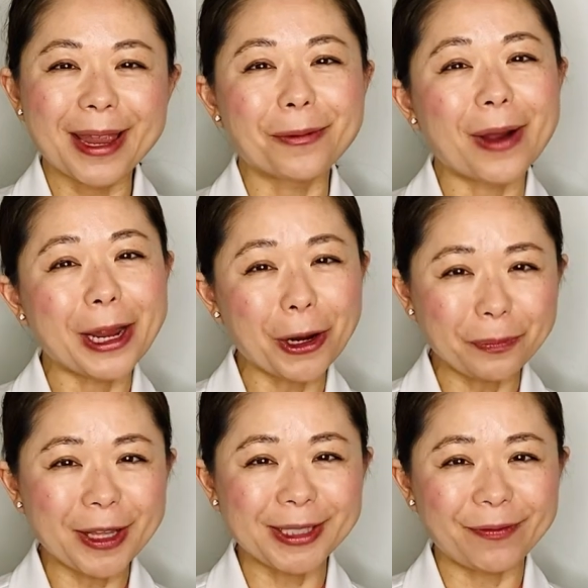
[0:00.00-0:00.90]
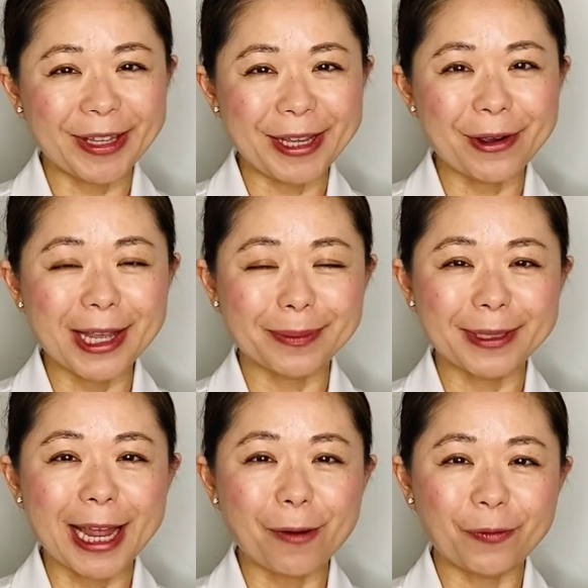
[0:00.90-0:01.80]
Well, I hope this video has been
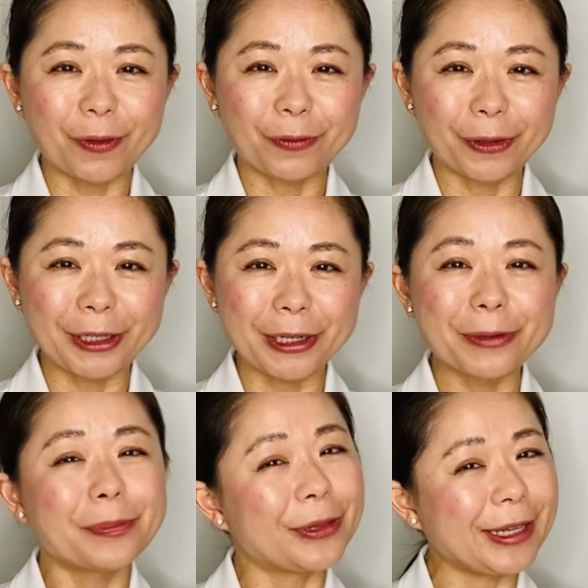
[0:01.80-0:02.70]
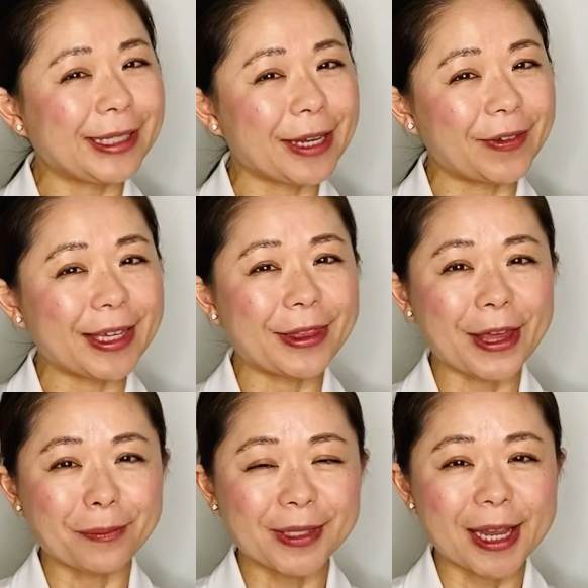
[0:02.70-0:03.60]
helpful for you. Please give it a
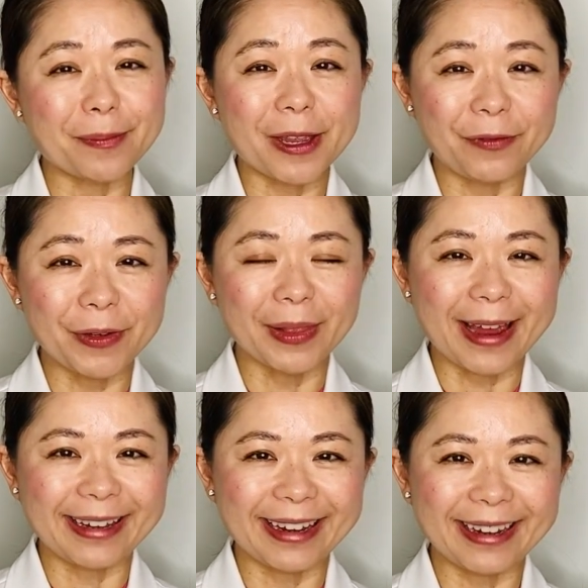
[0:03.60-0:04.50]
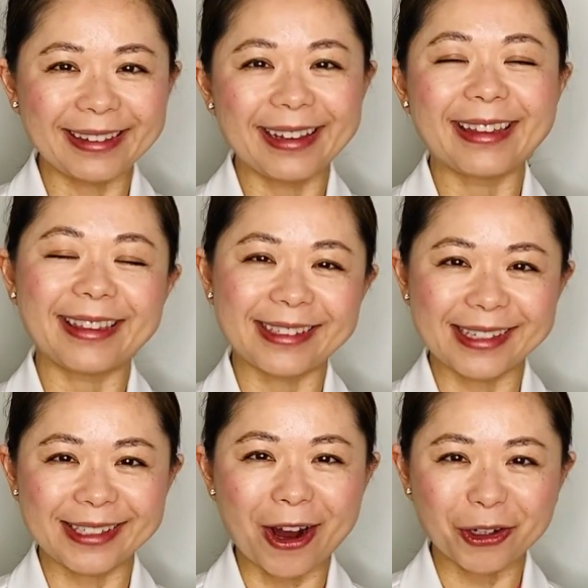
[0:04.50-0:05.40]
thumbs up if you like it. This is
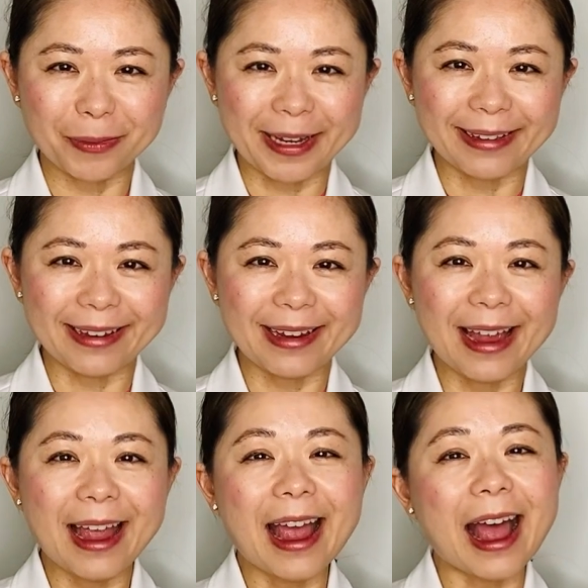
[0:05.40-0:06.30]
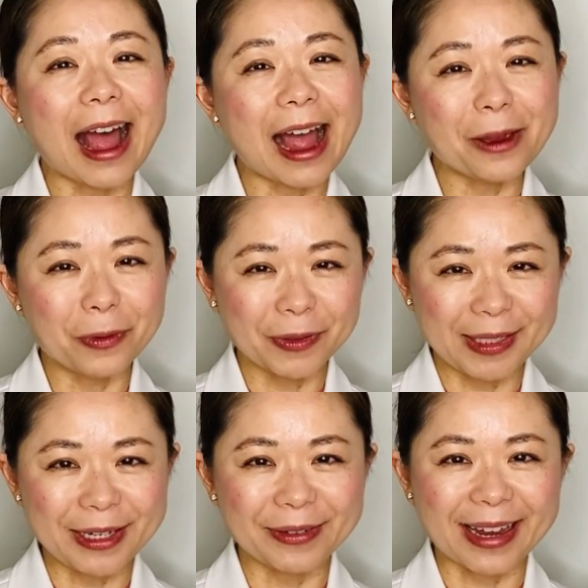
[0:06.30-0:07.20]
Dr. Bailey. I will see
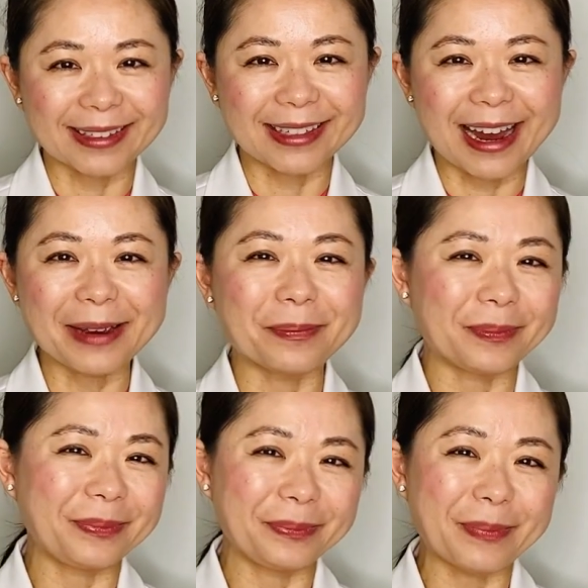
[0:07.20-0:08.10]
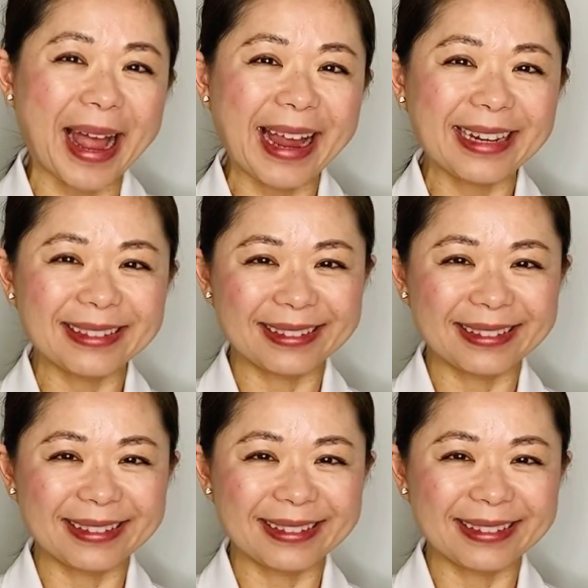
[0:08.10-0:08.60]
you next time. Bye.